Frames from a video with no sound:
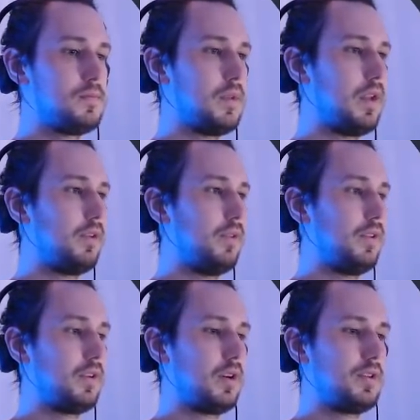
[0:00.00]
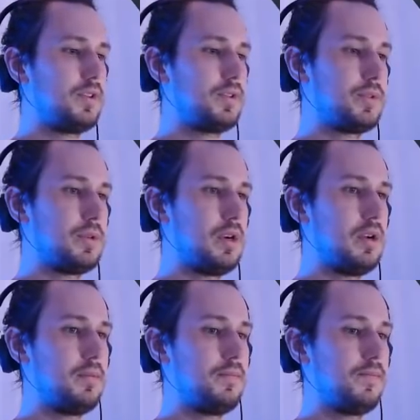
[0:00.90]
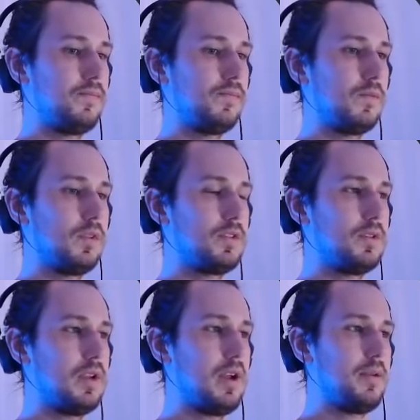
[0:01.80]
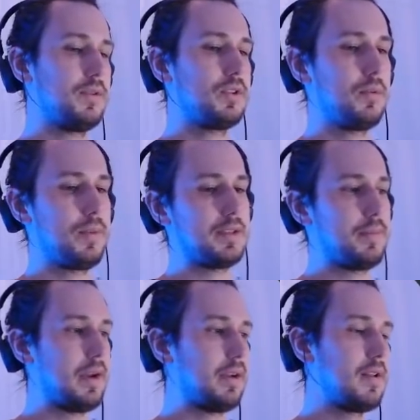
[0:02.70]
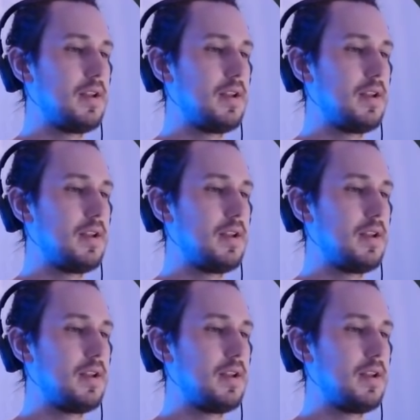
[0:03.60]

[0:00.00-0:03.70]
I don't need the card draw. So yeah, I'll just go pass it back.